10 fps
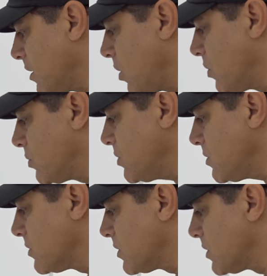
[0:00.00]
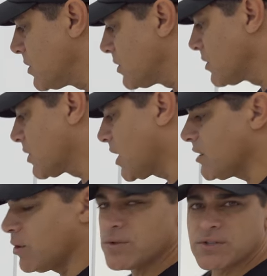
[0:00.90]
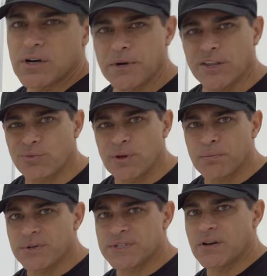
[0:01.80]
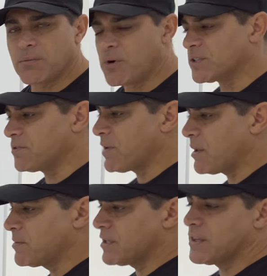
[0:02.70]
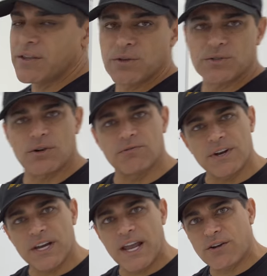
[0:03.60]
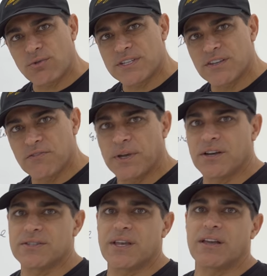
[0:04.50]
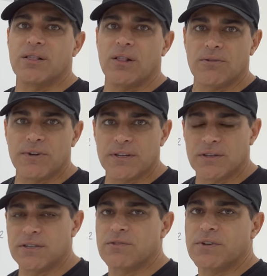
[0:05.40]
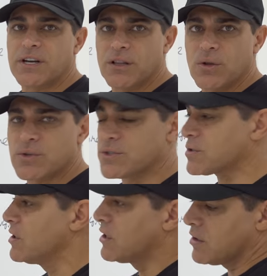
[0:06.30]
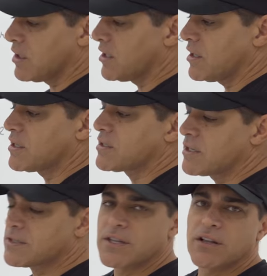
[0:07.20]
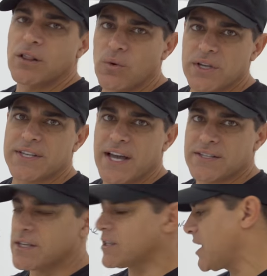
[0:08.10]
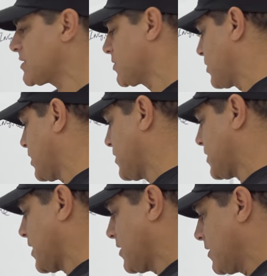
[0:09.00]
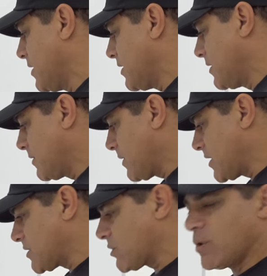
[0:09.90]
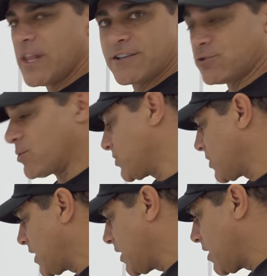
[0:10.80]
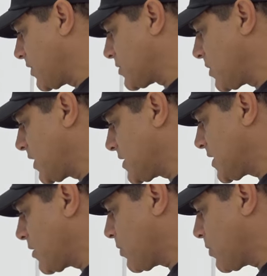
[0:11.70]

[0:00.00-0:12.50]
loan, and loans are about 3% on multifamily, lenders are very aggressive because they love it. It's a very low, it's the lowest asset class in real estate as a collateral, so they love it. So let's say